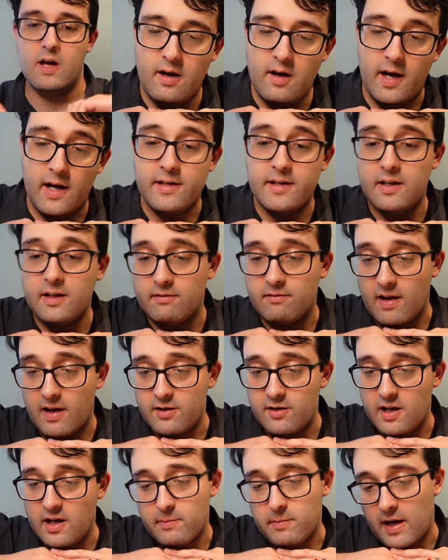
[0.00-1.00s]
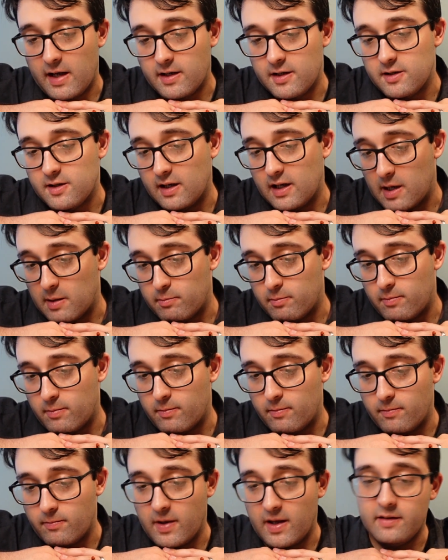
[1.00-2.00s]
I did eventually manage to get
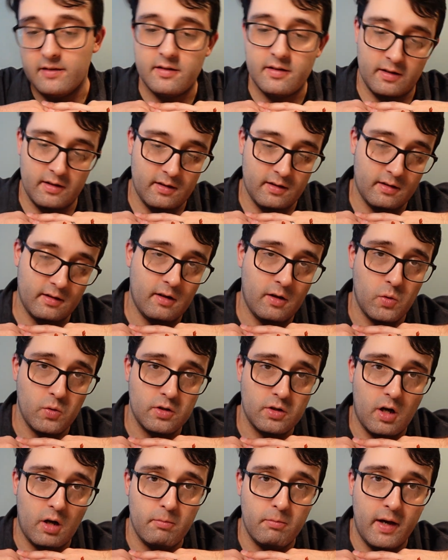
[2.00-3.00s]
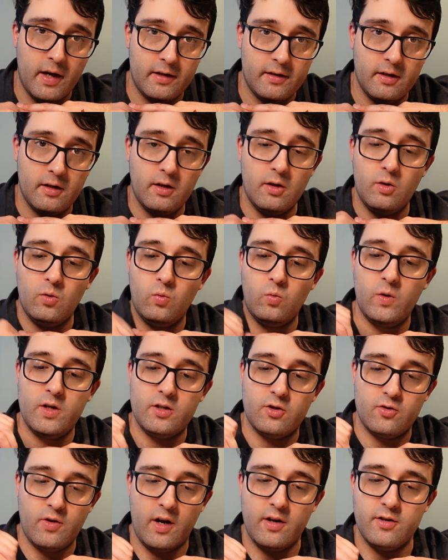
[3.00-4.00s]
into close combat
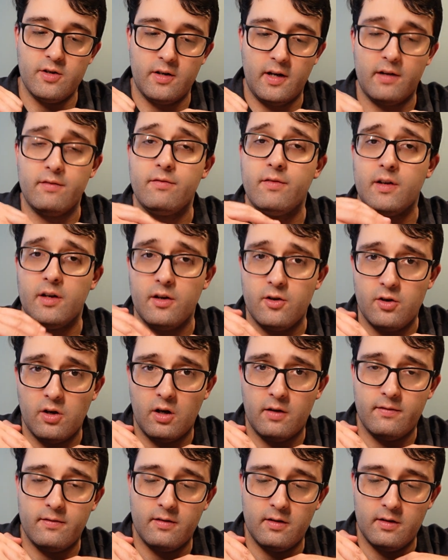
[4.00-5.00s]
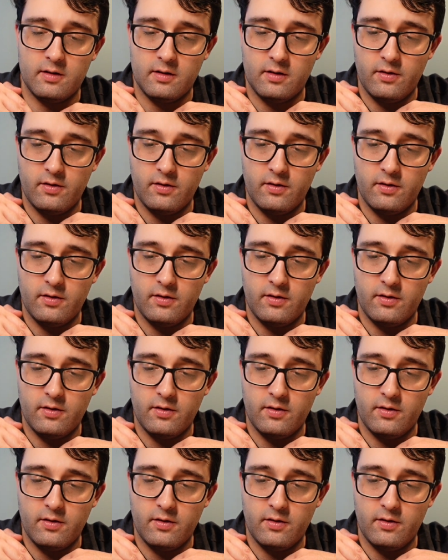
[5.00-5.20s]
with Trajan and finish off